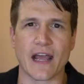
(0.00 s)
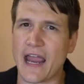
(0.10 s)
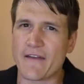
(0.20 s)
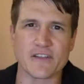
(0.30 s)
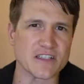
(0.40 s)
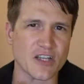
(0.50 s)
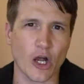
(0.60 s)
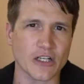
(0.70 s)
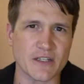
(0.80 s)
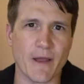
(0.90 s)
that I haven't
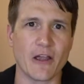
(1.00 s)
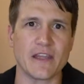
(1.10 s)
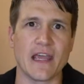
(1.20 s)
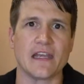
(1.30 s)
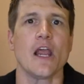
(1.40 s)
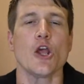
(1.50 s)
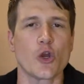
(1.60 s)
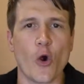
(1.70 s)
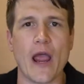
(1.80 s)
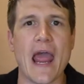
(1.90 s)
talked about yet,
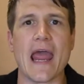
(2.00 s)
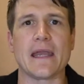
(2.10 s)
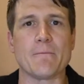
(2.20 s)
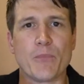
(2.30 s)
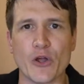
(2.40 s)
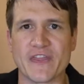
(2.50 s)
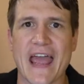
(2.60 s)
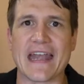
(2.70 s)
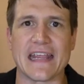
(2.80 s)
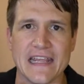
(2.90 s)
go ahead and put
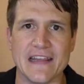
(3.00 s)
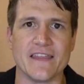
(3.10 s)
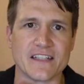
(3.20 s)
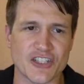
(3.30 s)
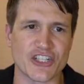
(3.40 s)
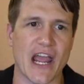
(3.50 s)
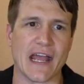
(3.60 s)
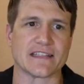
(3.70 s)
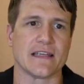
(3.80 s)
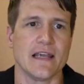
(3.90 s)
that in the
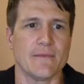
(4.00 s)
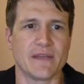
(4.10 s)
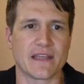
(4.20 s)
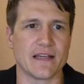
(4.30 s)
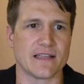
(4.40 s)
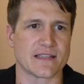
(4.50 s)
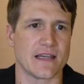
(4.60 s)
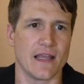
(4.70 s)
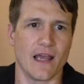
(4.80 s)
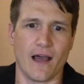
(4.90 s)
chat because
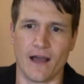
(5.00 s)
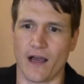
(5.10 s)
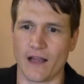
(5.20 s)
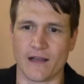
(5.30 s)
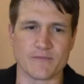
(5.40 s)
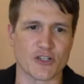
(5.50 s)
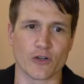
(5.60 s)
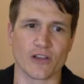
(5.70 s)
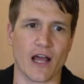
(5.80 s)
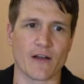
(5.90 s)
uh, I'm sure
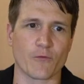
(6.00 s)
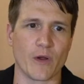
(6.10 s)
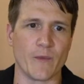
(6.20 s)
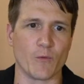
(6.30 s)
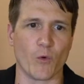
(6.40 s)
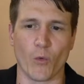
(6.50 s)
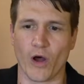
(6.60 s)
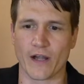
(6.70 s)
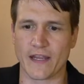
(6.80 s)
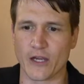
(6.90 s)
a lot of women will
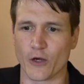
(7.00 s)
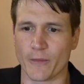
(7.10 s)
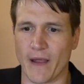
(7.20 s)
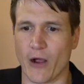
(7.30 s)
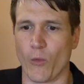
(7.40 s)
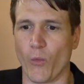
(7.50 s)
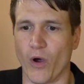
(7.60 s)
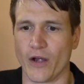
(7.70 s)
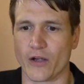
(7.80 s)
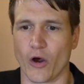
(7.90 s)
want to hear about
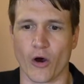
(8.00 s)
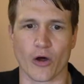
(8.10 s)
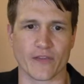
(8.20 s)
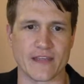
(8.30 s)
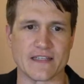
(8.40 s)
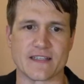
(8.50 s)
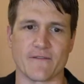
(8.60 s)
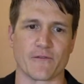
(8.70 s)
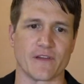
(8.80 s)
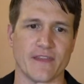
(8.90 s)
what are these
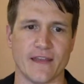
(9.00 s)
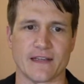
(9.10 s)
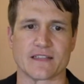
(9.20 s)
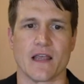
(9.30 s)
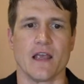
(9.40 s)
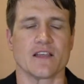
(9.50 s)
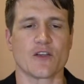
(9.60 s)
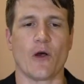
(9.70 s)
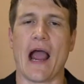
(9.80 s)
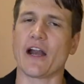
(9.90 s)
different things.
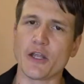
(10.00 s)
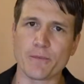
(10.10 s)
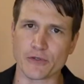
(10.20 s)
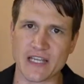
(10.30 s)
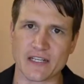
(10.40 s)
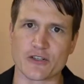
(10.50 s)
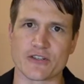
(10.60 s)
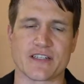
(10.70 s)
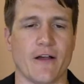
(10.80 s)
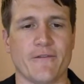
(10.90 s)
So how do you protect
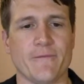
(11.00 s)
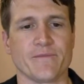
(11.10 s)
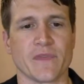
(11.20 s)
yourself?